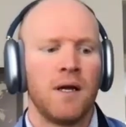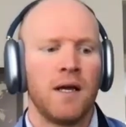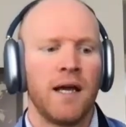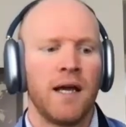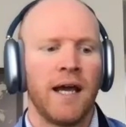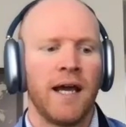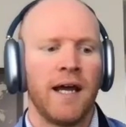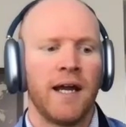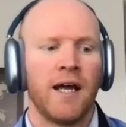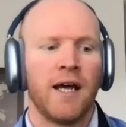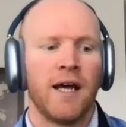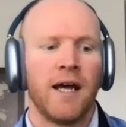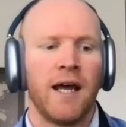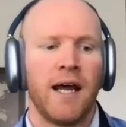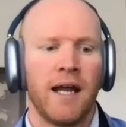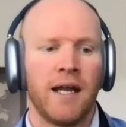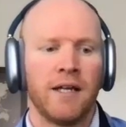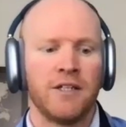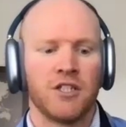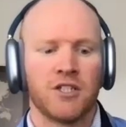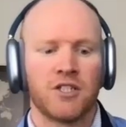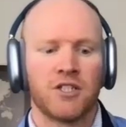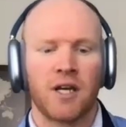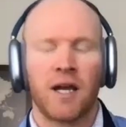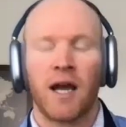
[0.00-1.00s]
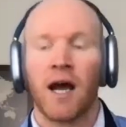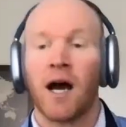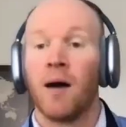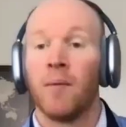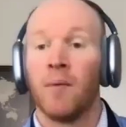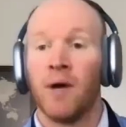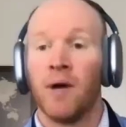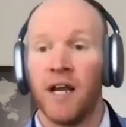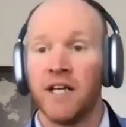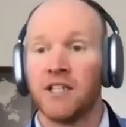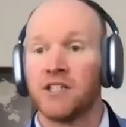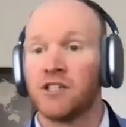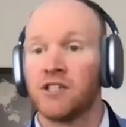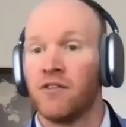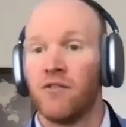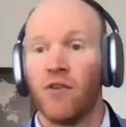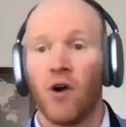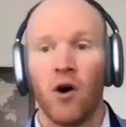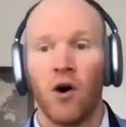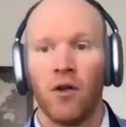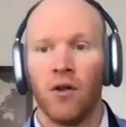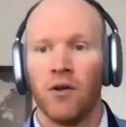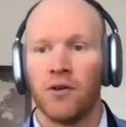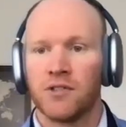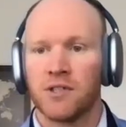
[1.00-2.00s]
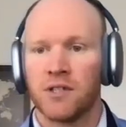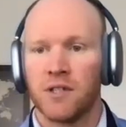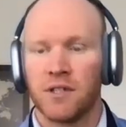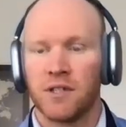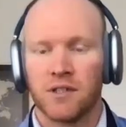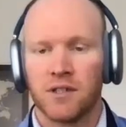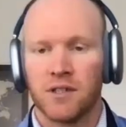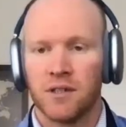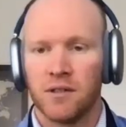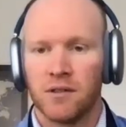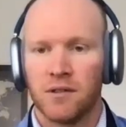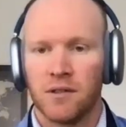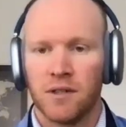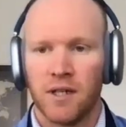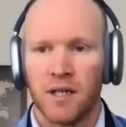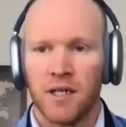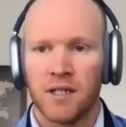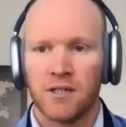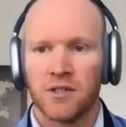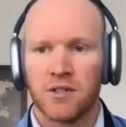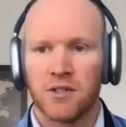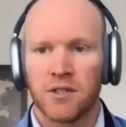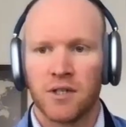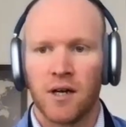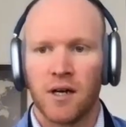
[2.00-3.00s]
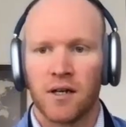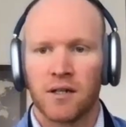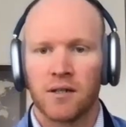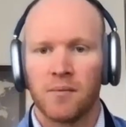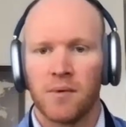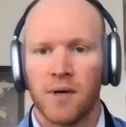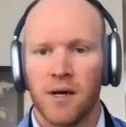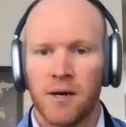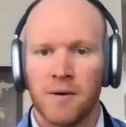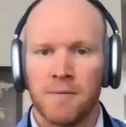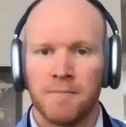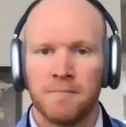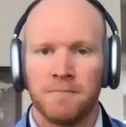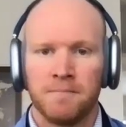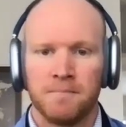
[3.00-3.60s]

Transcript: and just a combination of all those things that I just talked about.